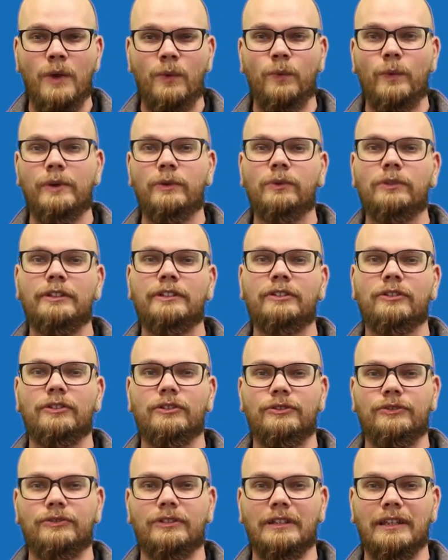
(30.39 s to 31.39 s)
we will
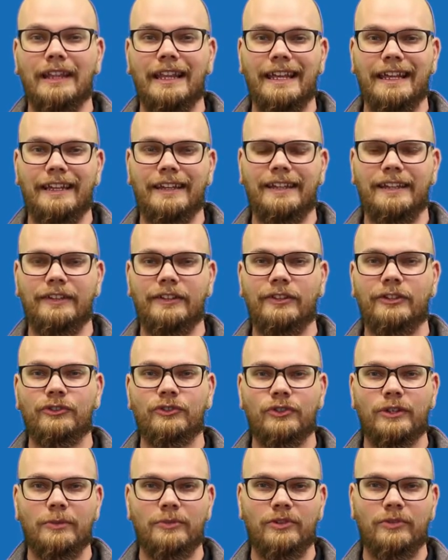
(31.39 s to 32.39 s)
include a link in the
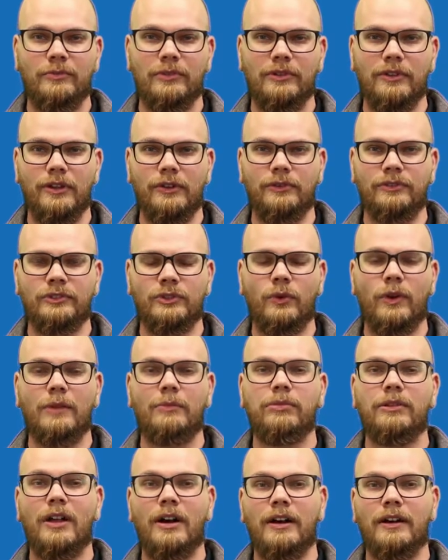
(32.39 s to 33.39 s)
description below to our
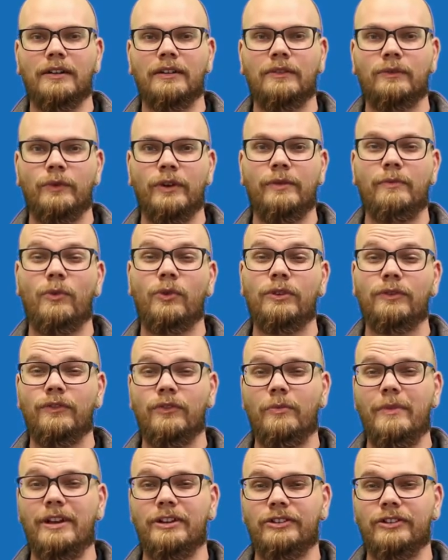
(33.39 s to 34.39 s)
blog with more
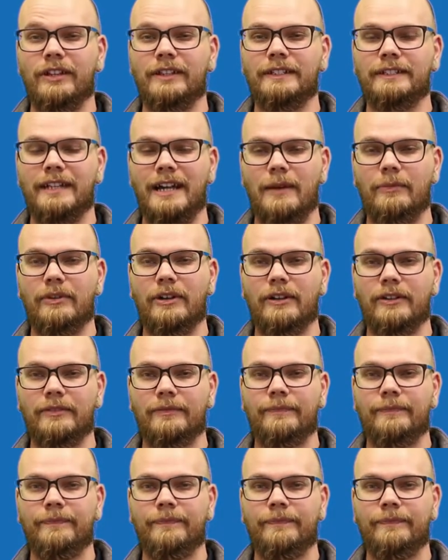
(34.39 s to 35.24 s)
information on the topic.